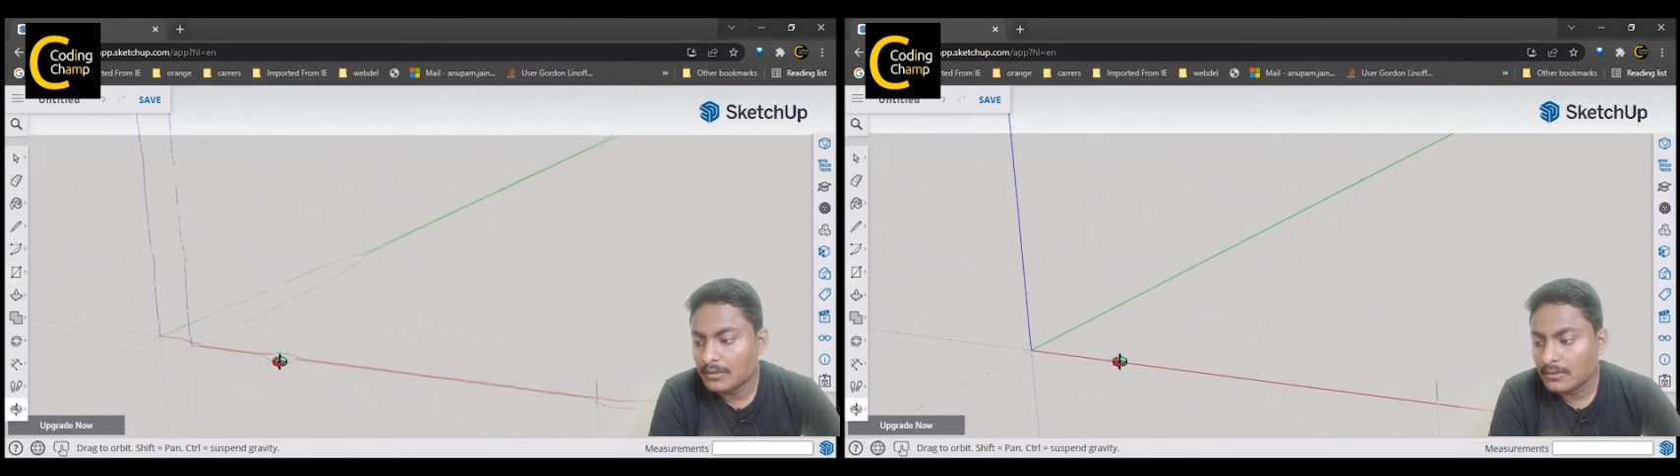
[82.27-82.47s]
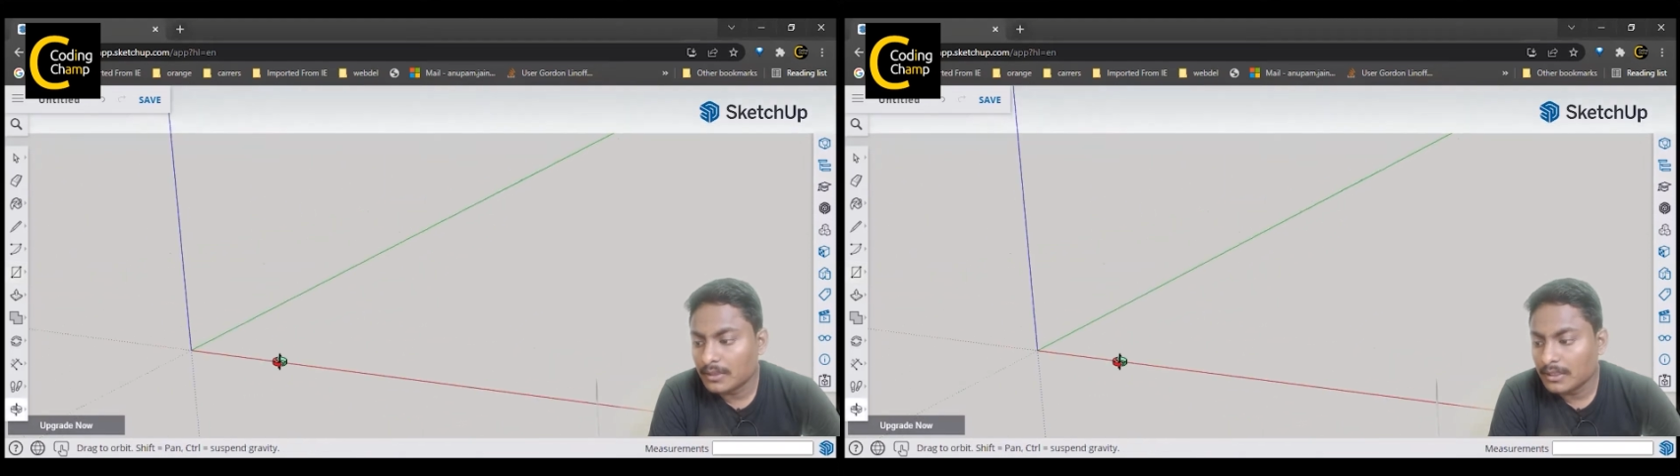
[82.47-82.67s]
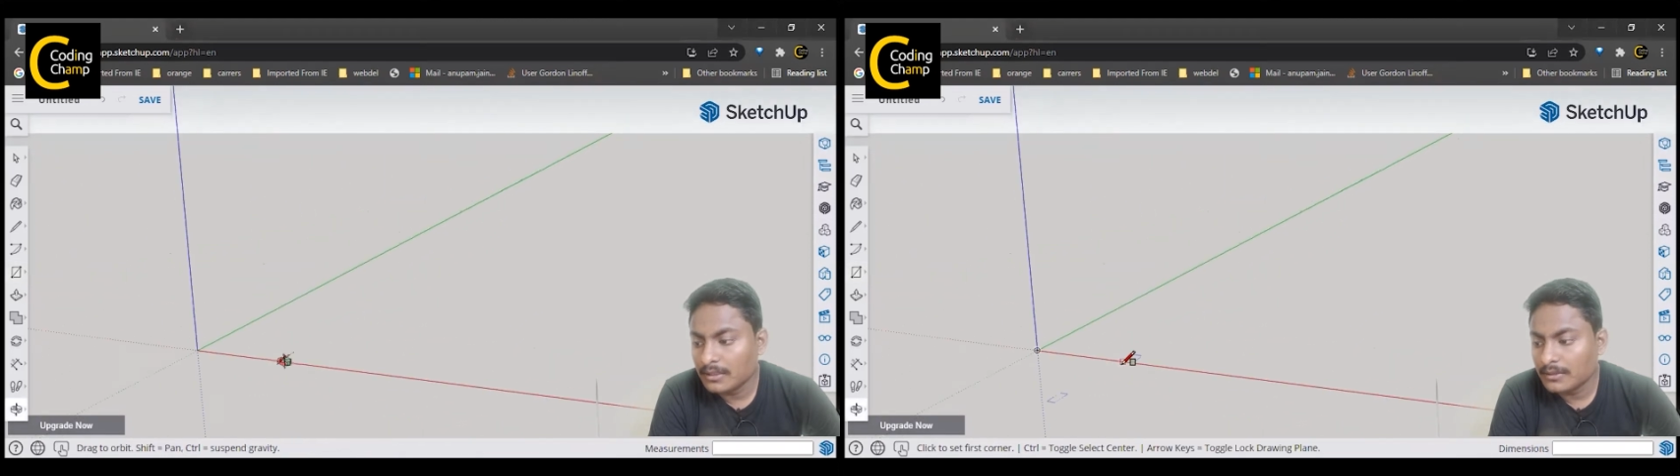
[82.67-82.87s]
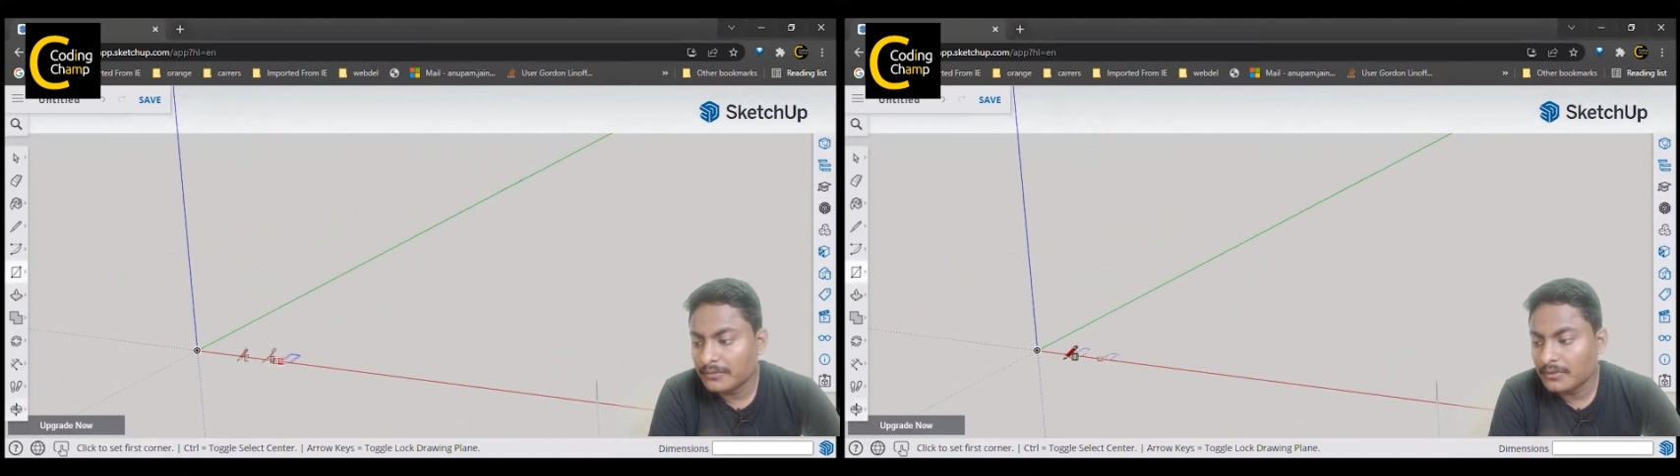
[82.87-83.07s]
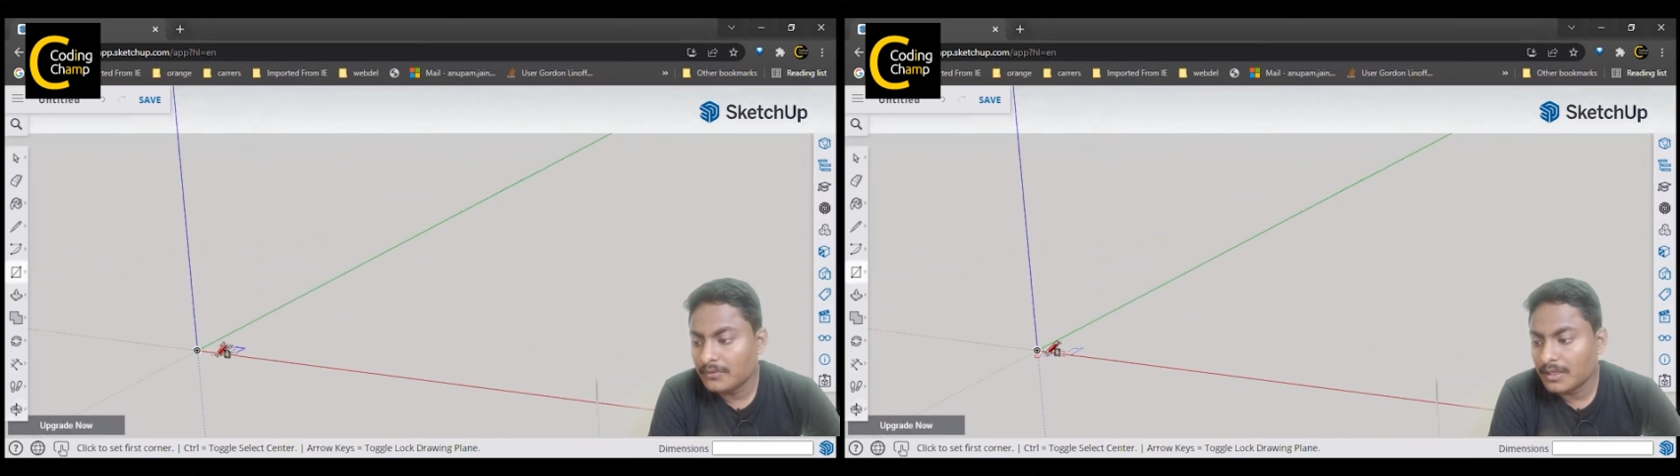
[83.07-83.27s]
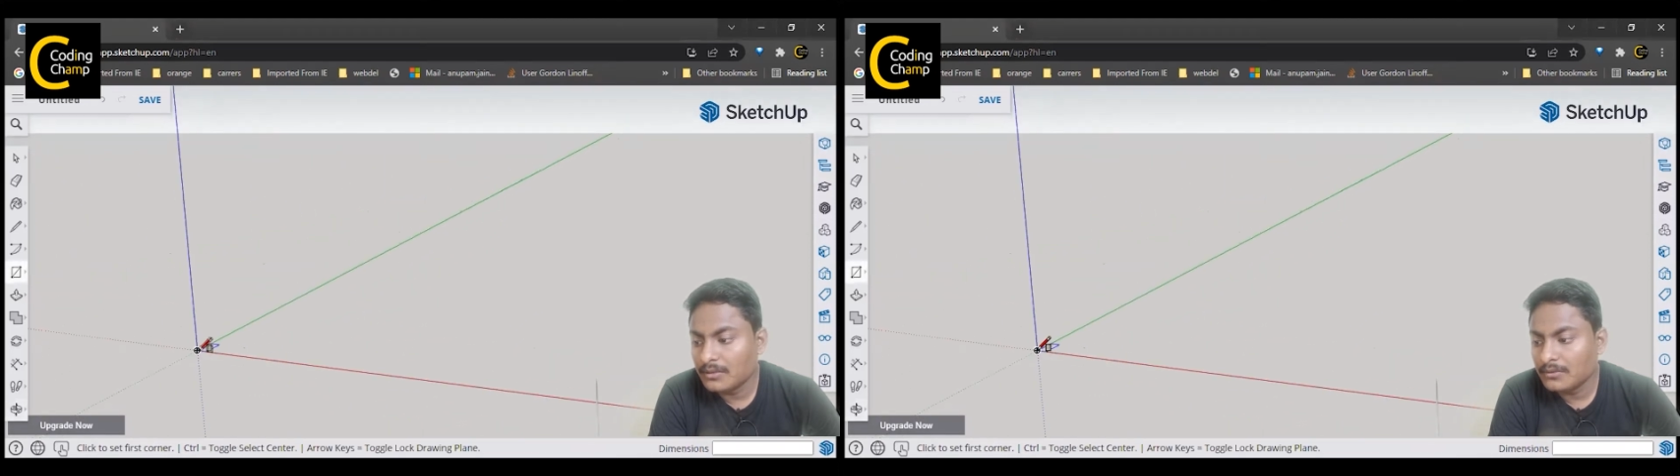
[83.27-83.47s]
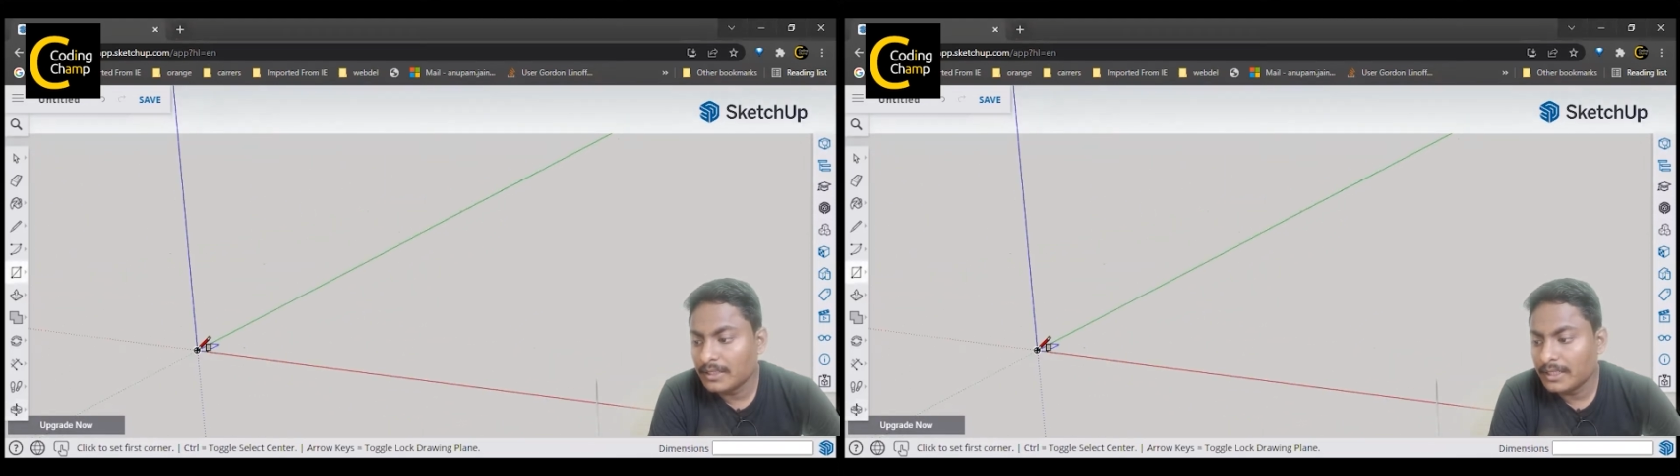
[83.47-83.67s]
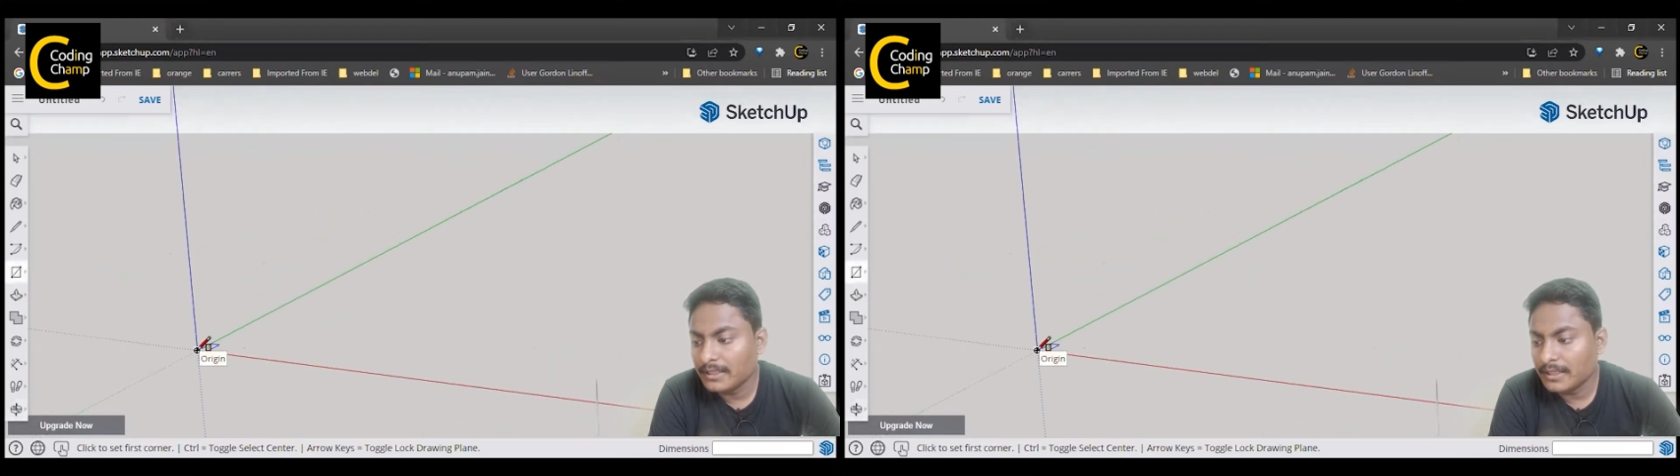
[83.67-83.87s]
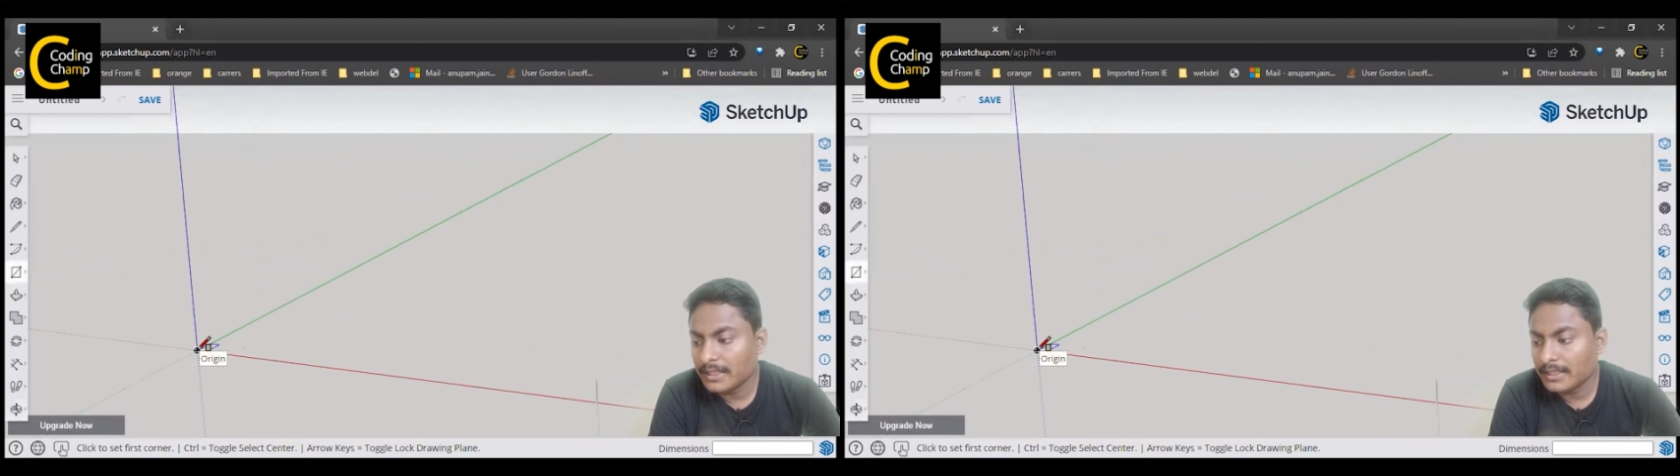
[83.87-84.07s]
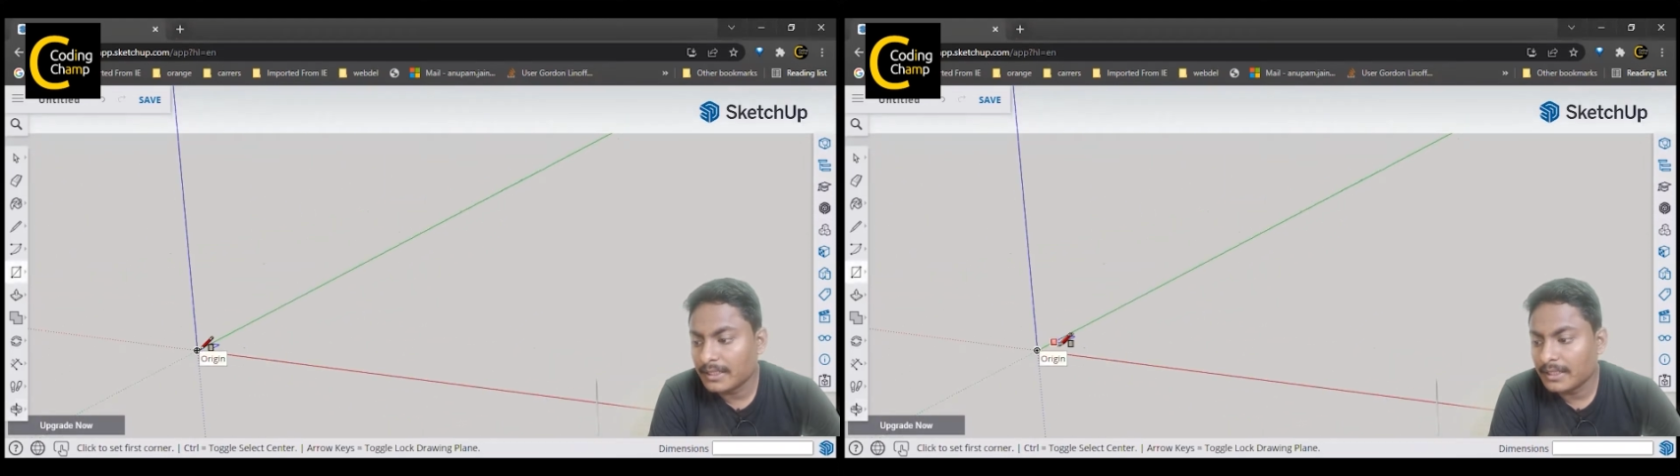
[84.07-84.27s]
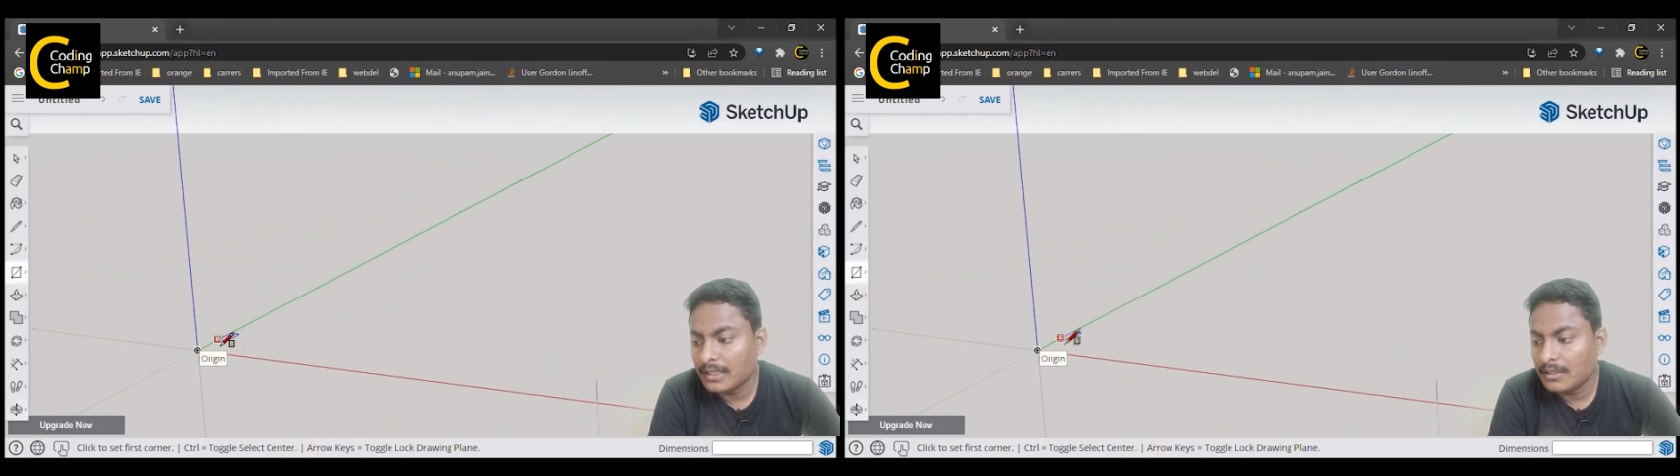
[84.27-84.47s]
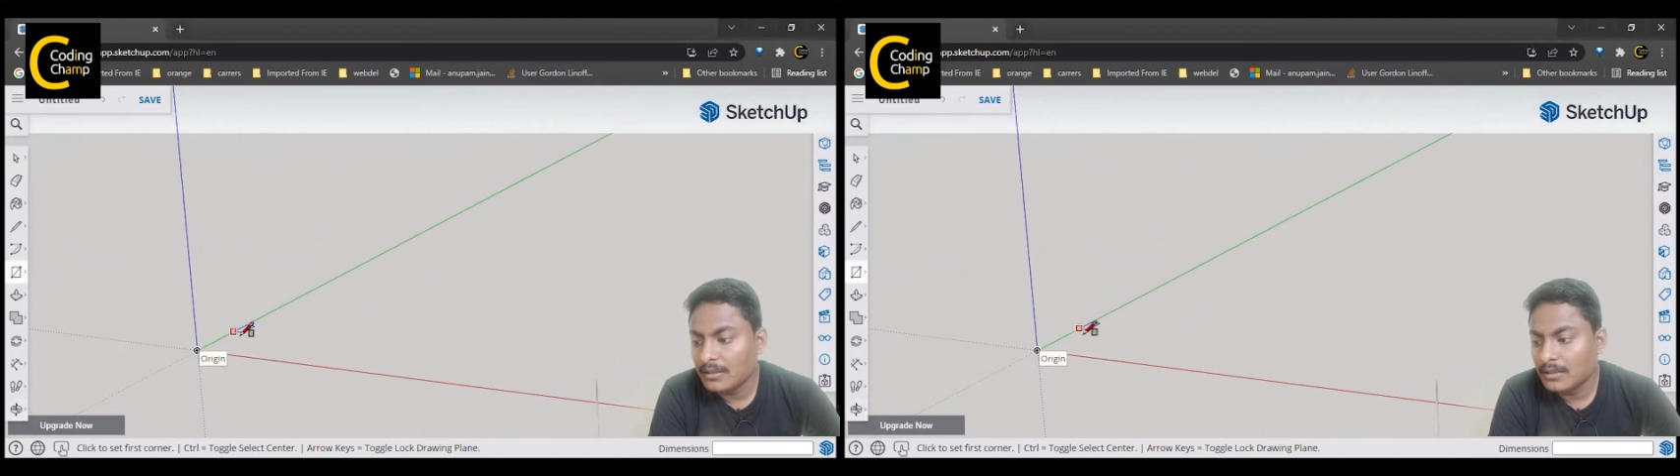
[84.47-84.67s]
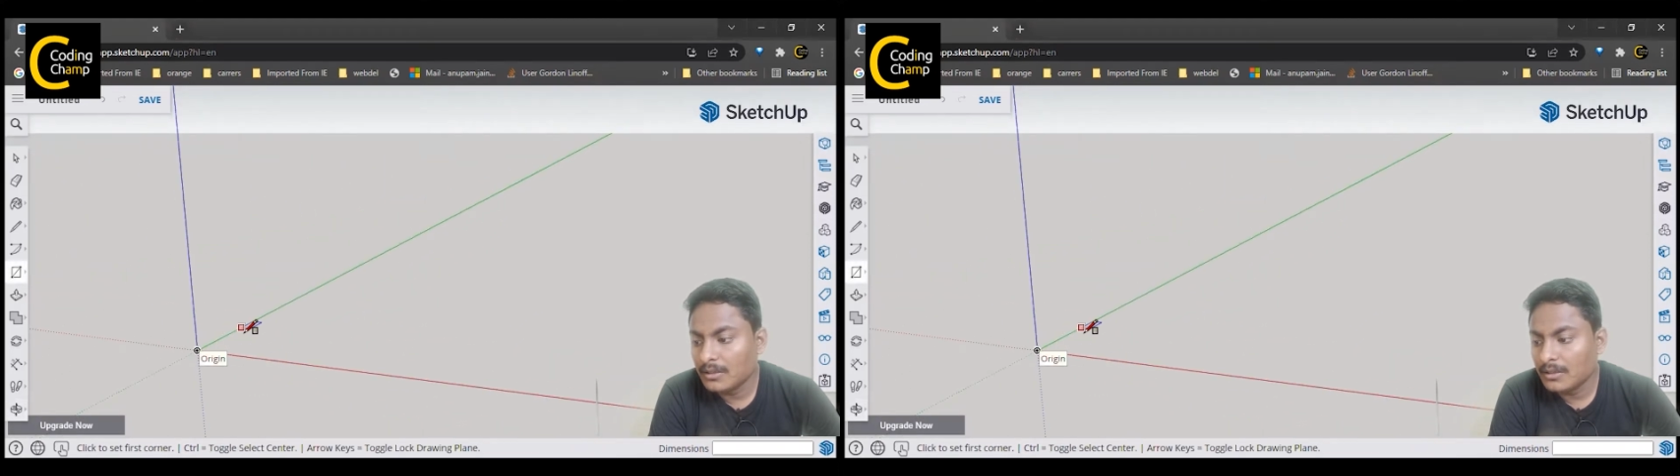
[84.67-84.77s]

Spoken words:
okay, if you want to create a rectangle